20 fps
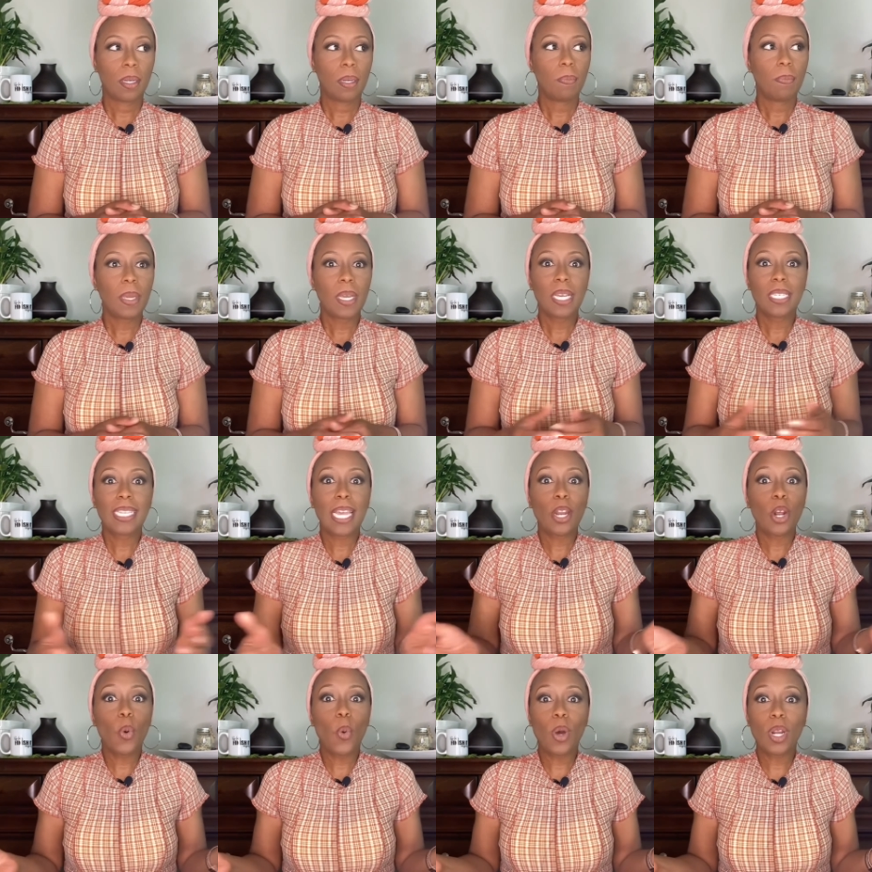Because they
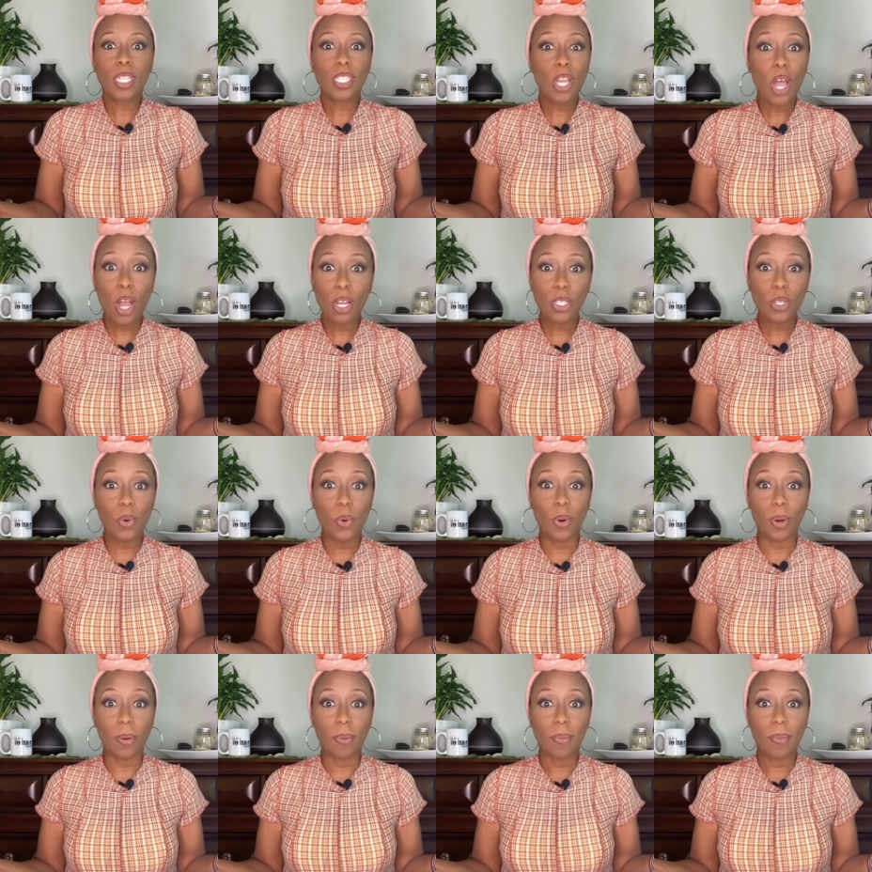don't want to talk to
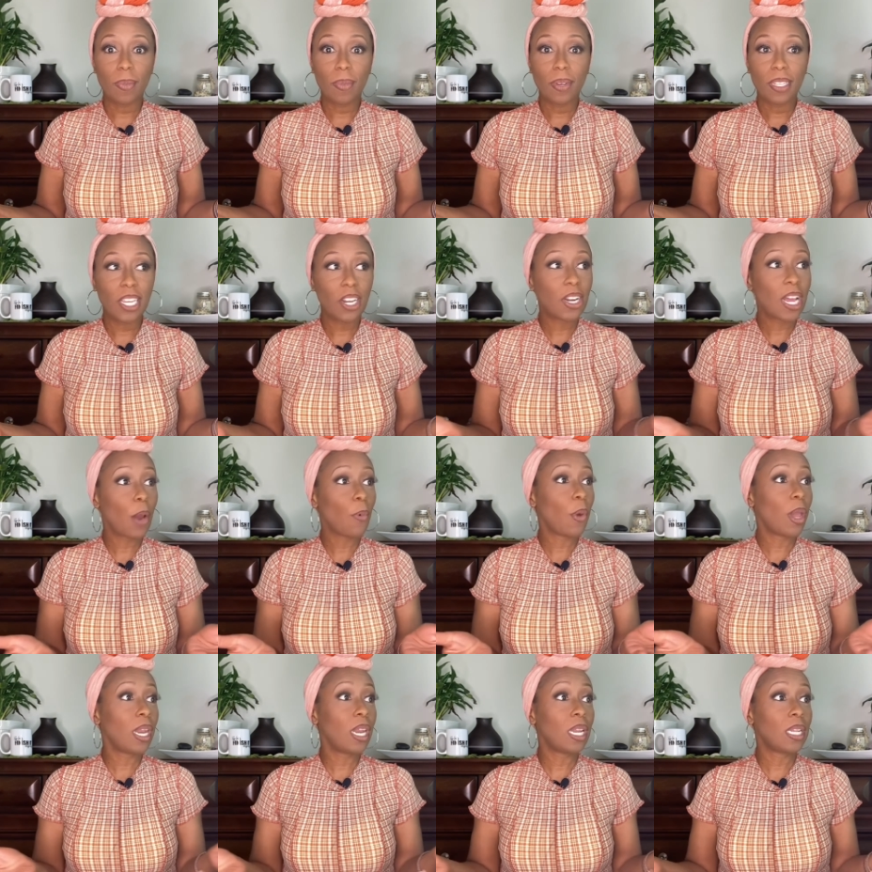them. They're not
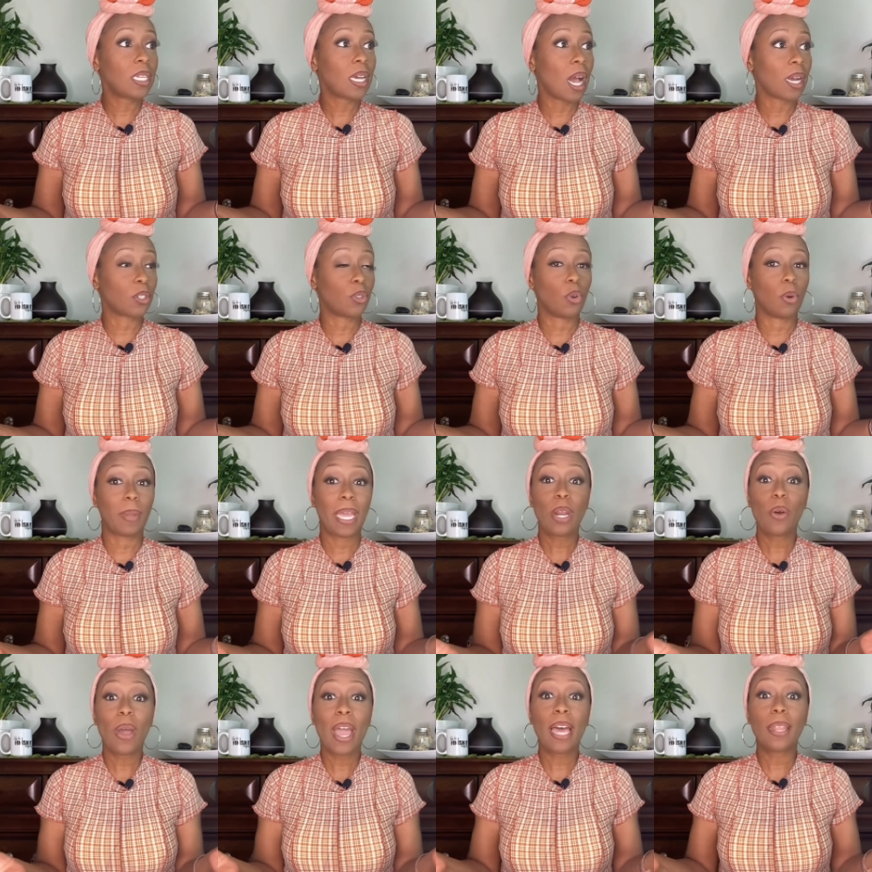ready to talk to them. They
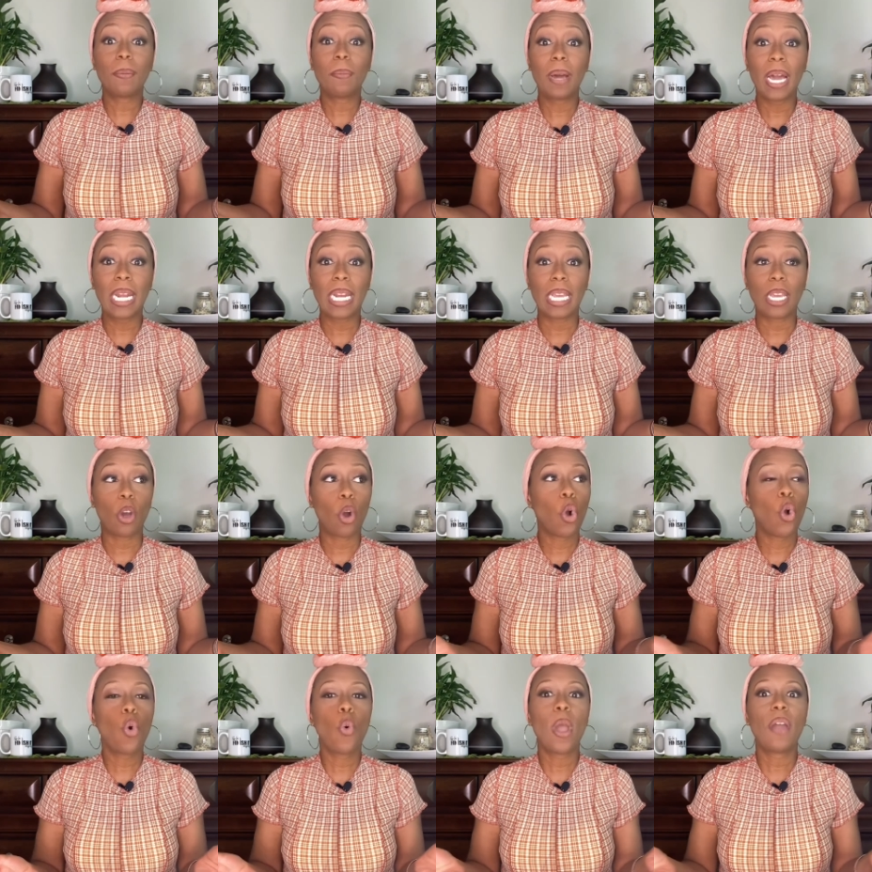don't have the money or
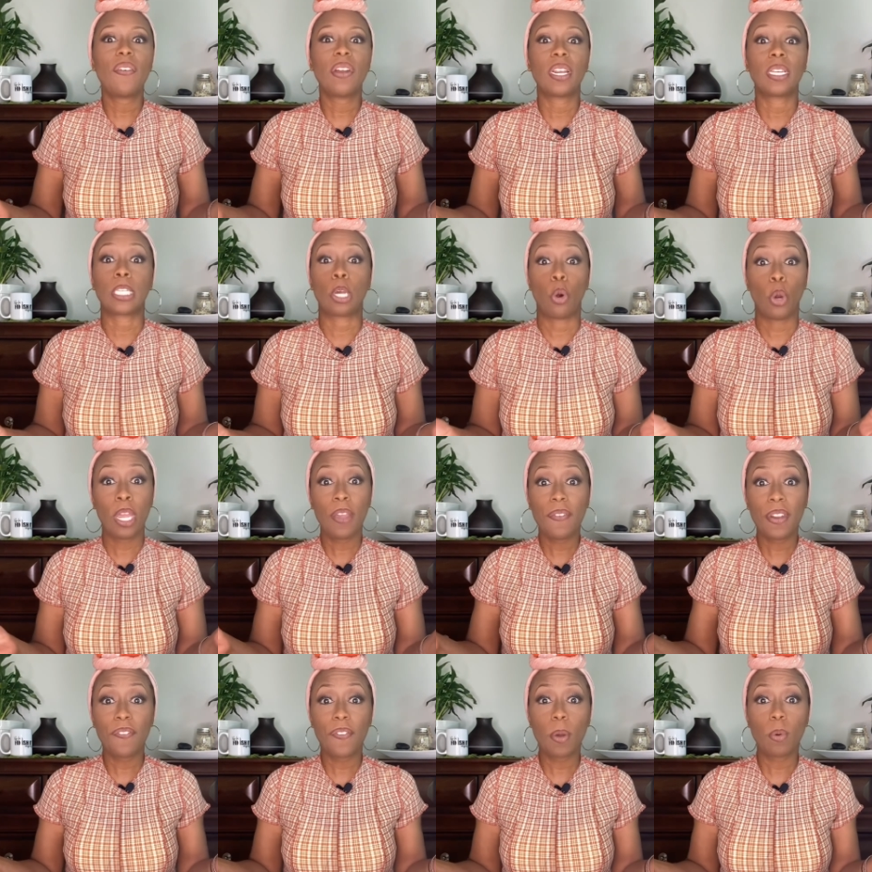whoever it is. Or
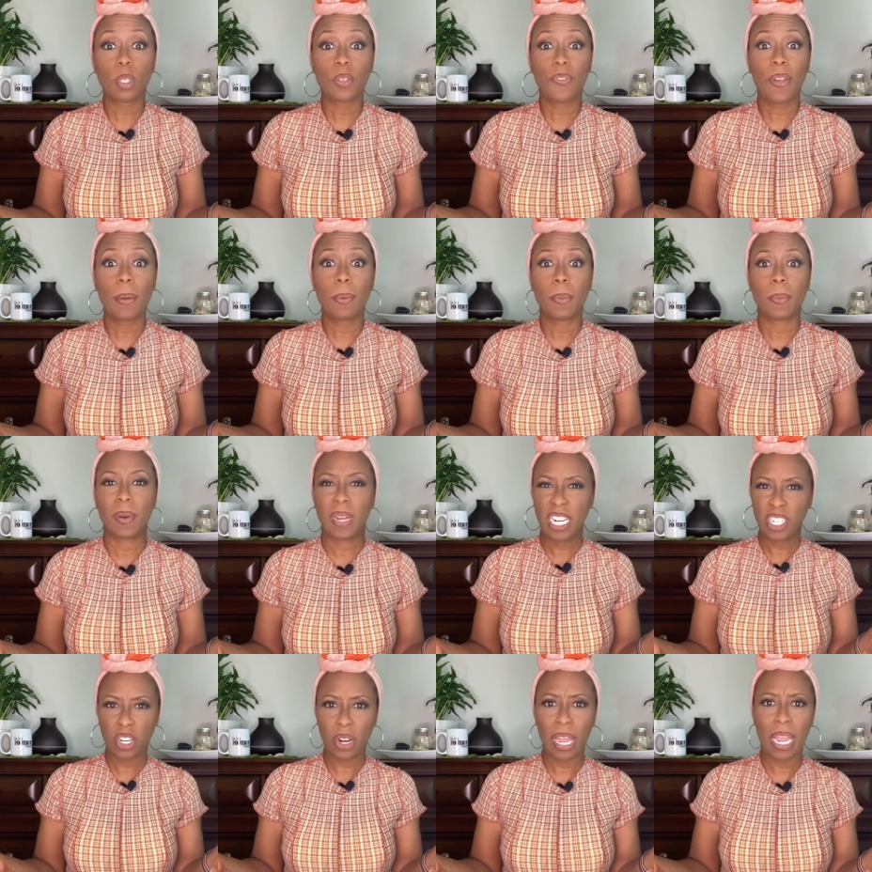even if it was family member,
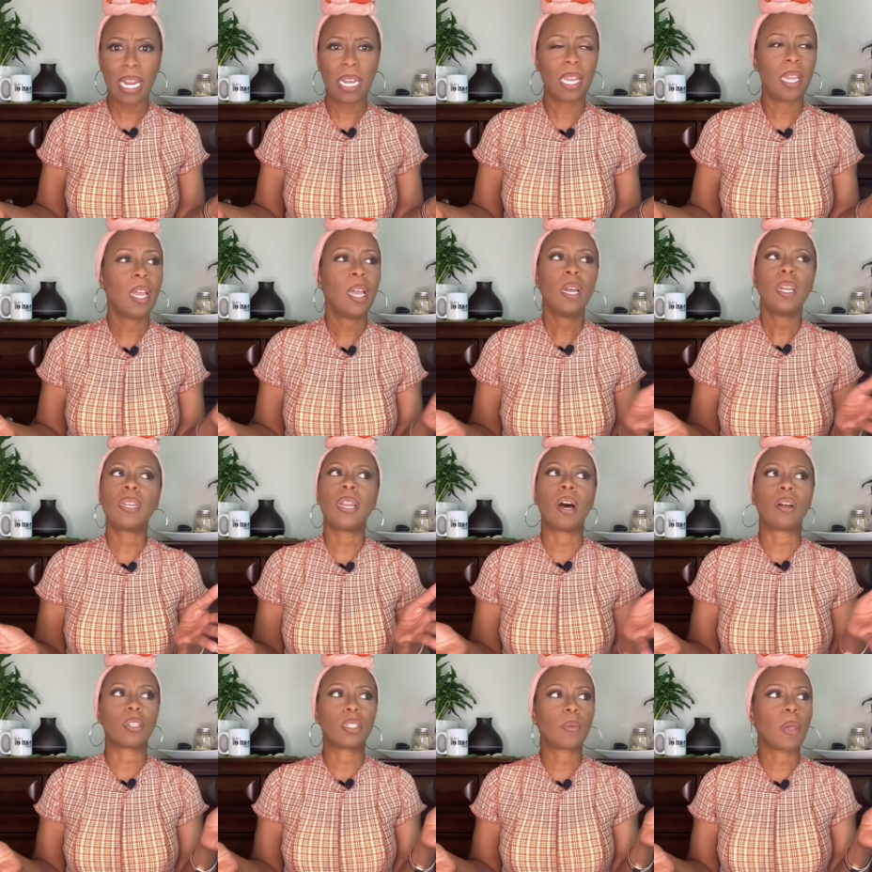that's your auntie.
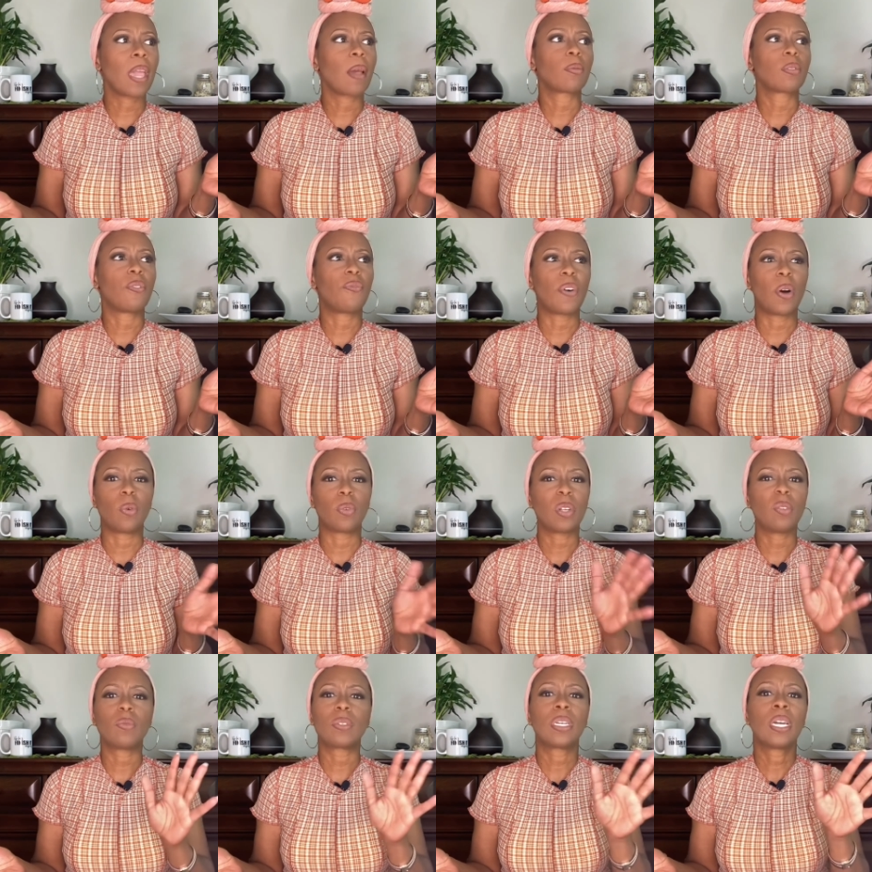No, just hang up the phone.
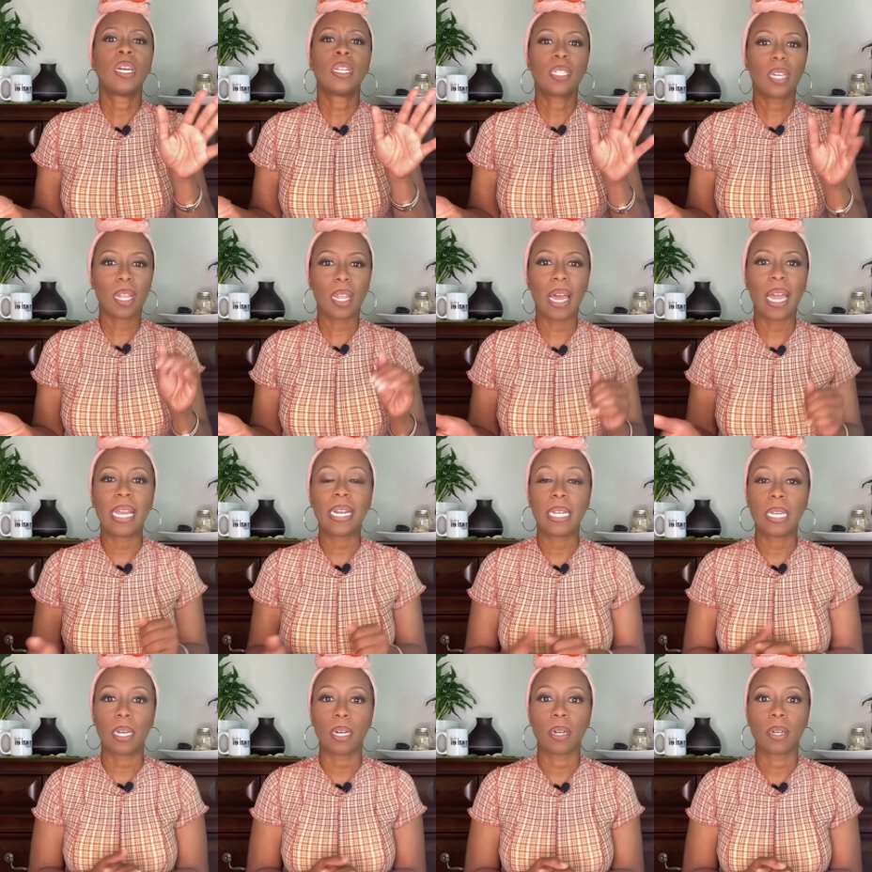Don't tell I ain't
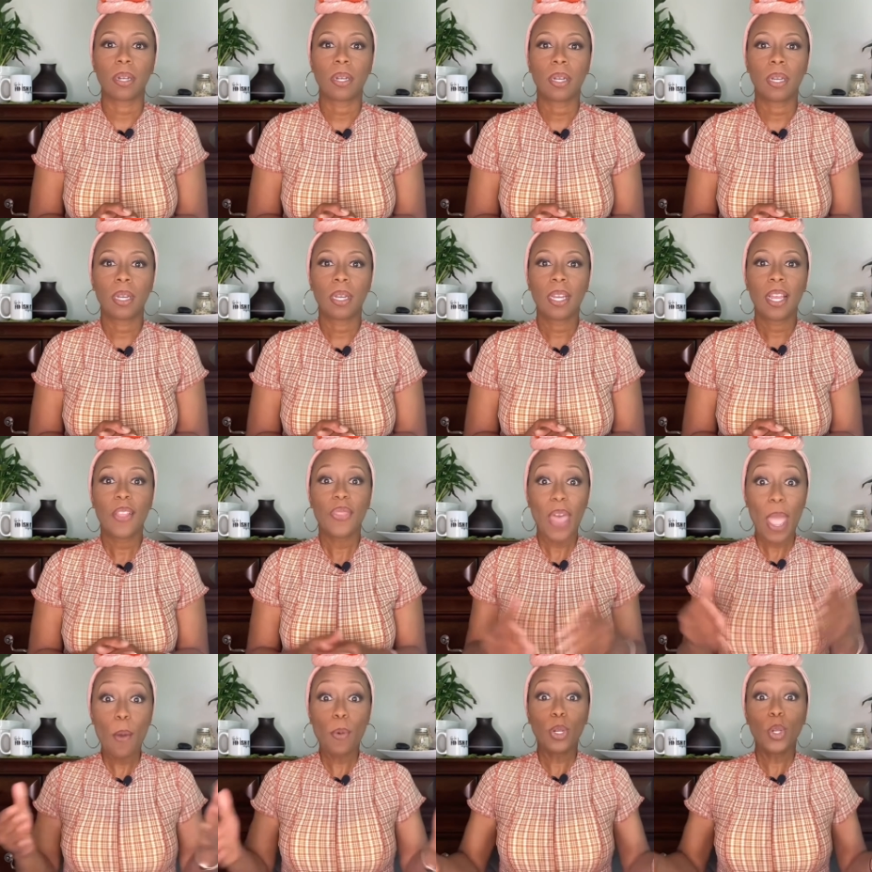here.
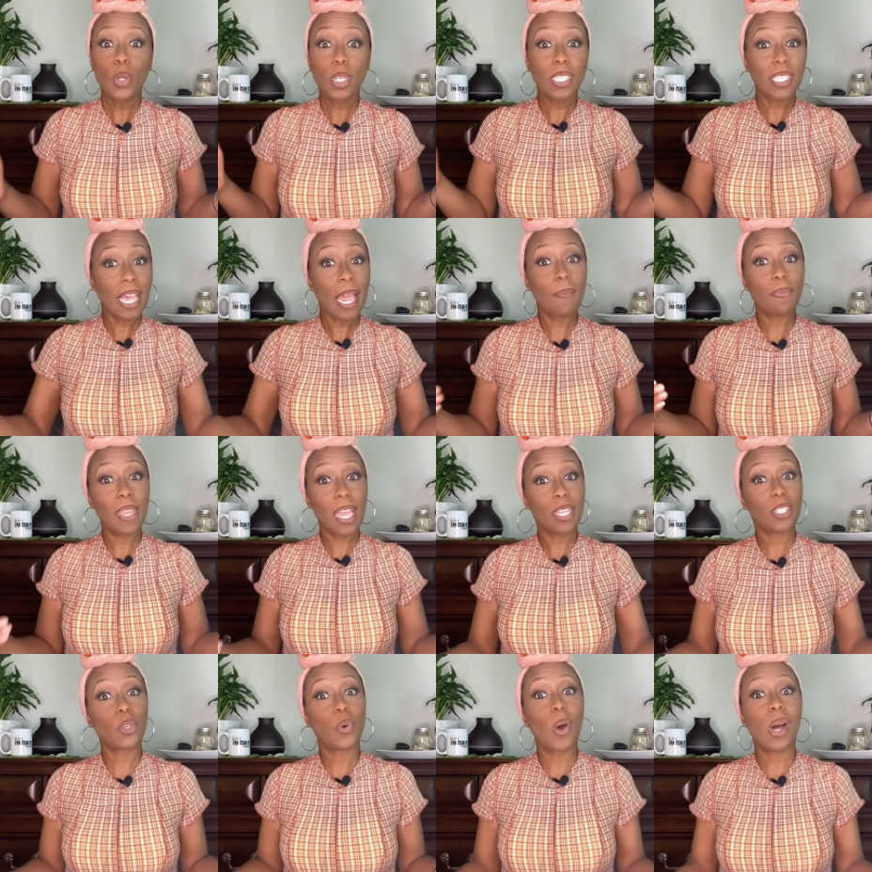They would do the same
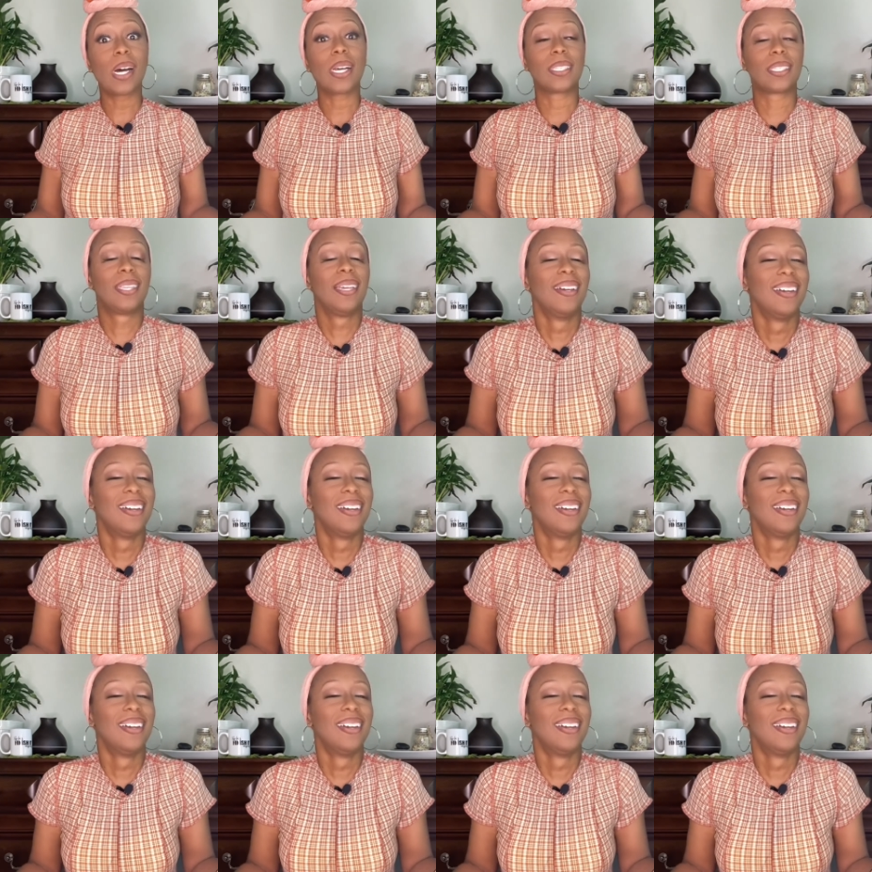thing to us.